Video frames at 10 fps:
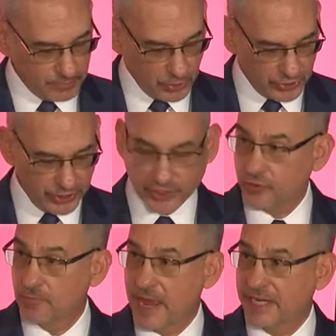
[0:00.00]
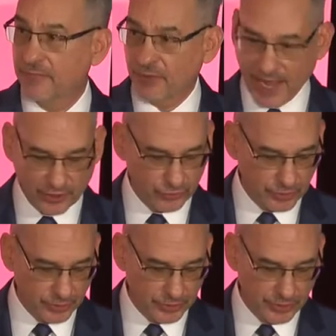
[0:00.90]
merchants, or
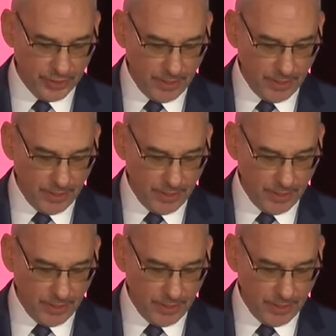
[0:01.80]
manufacturers,